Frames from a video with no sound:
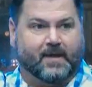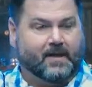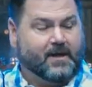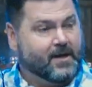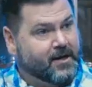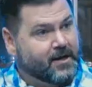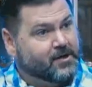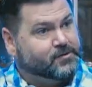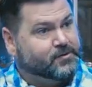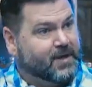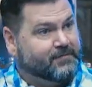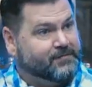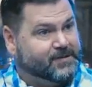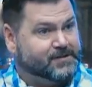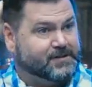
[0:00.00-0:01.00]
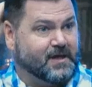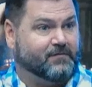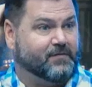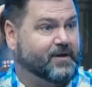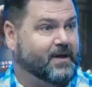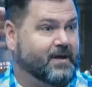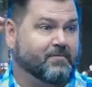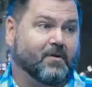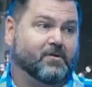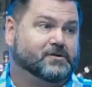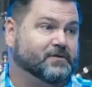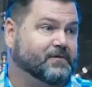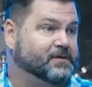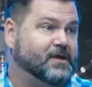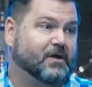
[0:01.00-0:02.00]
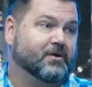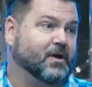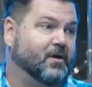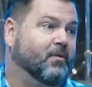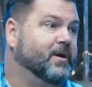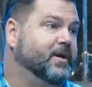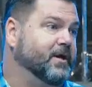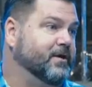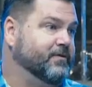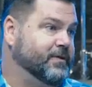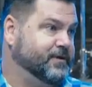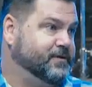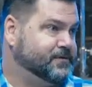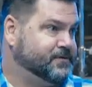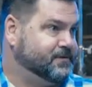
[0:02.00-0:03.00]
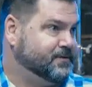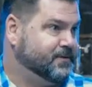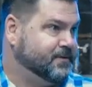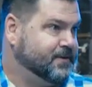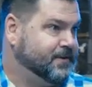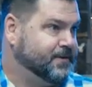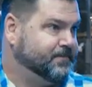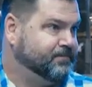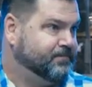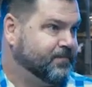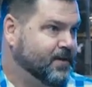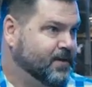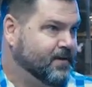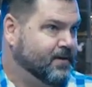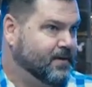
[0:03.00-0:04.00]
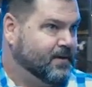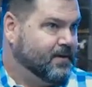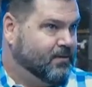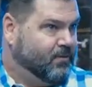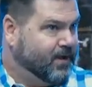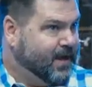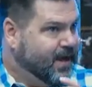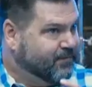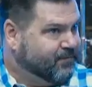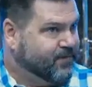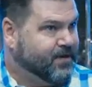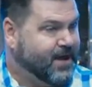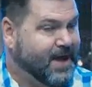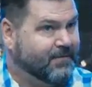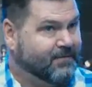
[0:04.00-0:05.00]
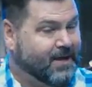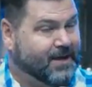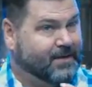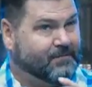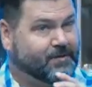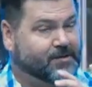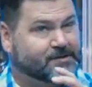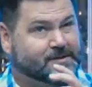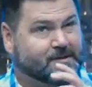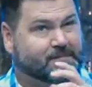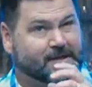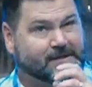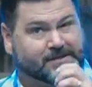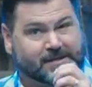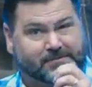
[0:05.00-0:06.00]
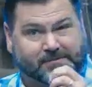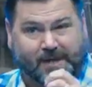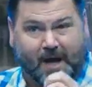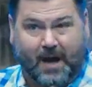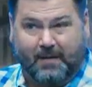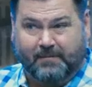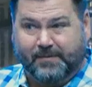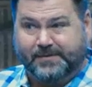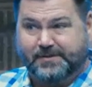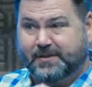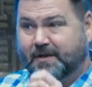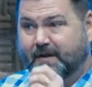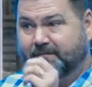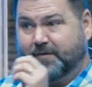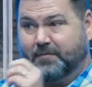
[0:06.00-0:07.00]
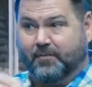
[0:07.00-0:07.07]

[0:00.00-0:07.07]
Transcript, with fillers: Here's what I've discovered, and most of us aren't going to want to hear this. Whenever, when something seems opposite of the